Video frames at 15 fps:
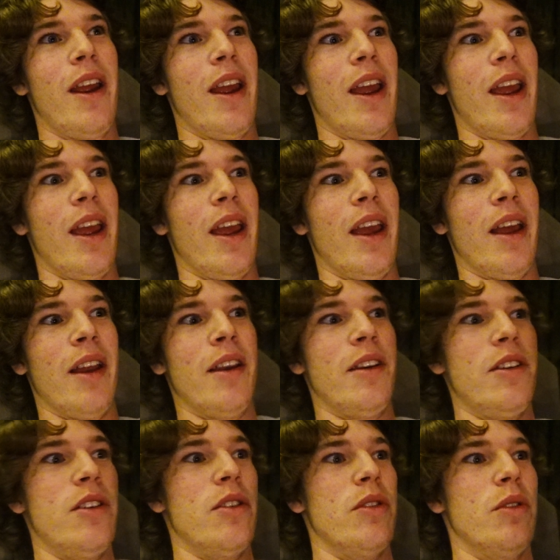and
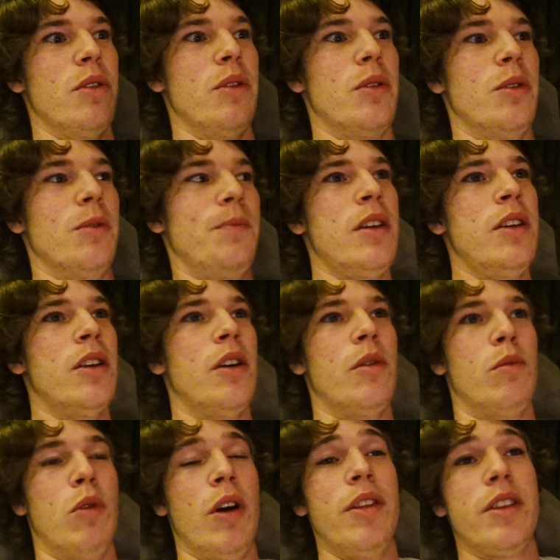you know,
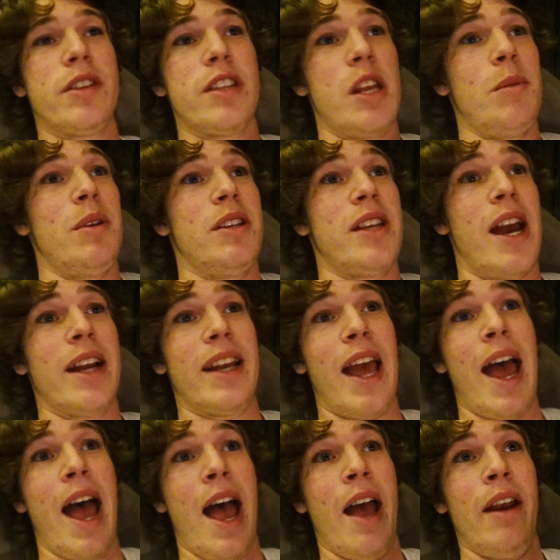run the same exact
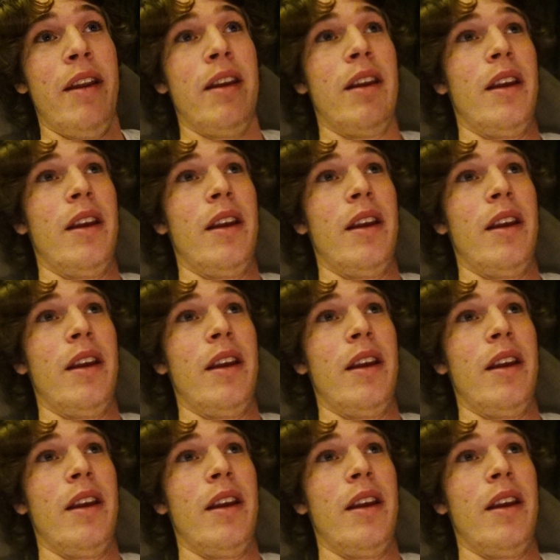ad